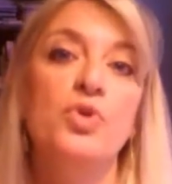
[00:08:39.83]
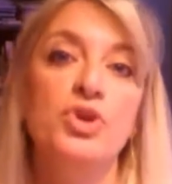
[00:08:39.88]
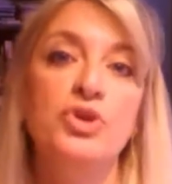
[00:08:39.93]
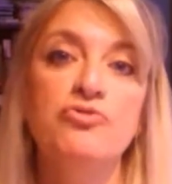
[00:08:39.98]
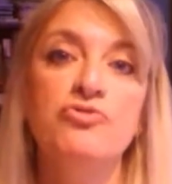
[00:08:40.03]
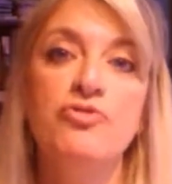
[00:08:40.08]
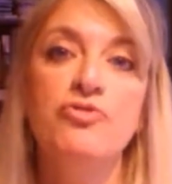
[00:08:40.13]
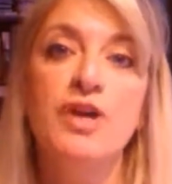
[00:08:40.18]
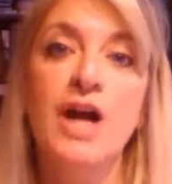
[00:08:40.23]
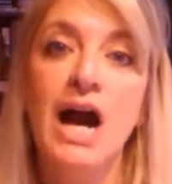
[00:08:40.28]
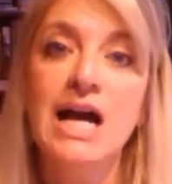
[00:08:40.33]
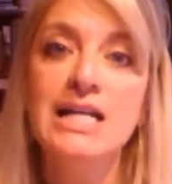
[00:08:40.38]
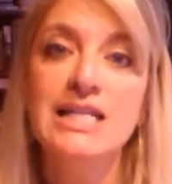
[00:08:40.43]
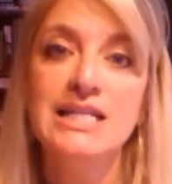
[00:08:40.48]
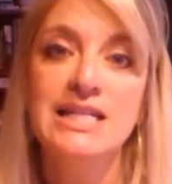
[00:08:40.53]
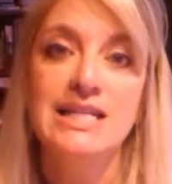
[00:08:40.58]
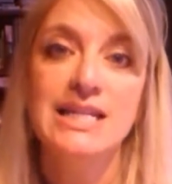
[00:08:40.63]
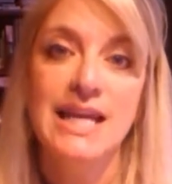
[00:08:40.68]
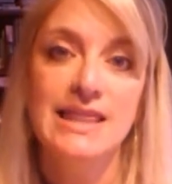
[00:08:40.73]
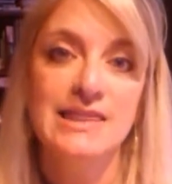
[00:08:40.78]
You've
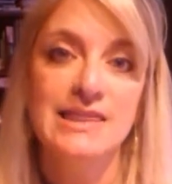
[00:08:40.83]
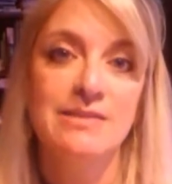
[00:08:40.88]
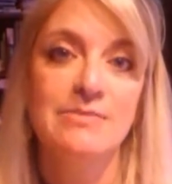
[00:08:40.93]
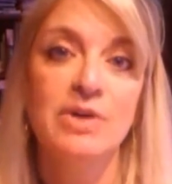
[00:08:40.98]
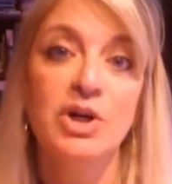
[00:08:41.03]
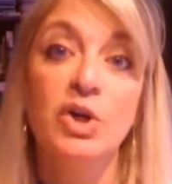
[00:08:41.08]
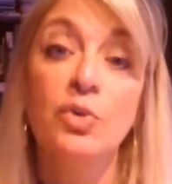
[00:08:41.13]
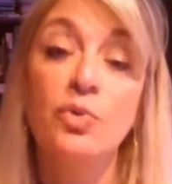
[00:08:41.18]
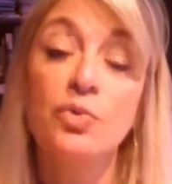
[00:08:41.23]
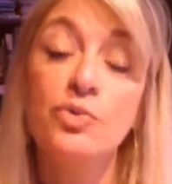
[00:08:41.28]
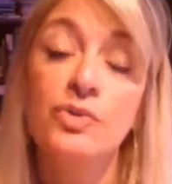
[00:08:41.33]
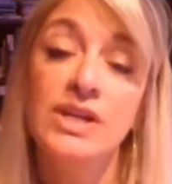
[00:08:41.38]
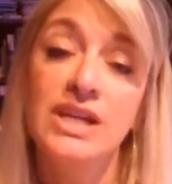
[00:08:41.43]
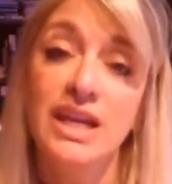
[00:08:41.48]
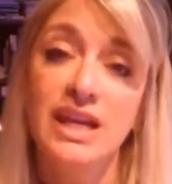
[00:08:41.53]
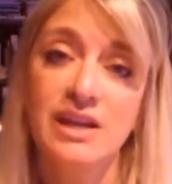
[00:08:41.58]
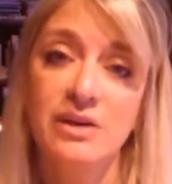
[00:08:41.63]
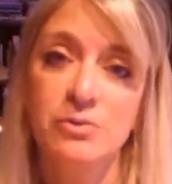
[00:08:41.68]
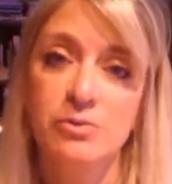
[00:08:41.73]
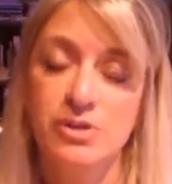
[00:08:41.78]
got to get them
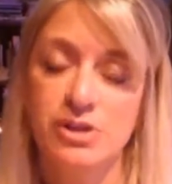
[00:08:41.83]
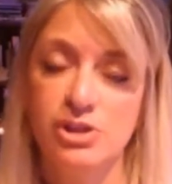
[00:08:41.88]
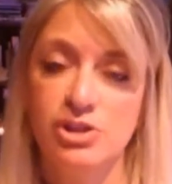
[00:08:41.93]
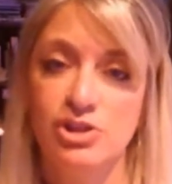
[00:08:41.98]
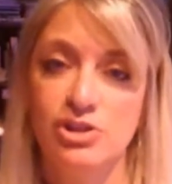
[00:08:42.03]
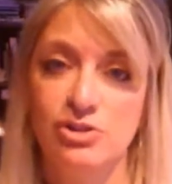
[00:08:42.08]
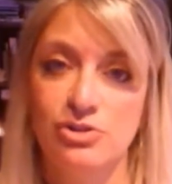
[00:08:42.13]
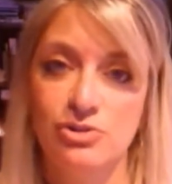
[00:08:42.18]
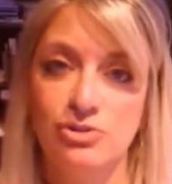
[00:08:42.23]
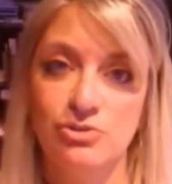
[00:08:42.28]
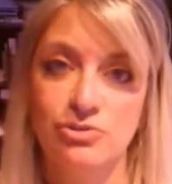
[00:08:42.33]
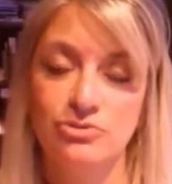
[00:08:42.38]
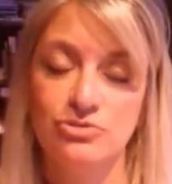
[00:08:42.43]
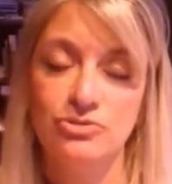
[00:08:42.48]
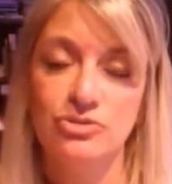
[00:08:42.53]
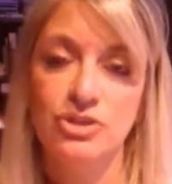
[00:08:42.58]
agreeing with you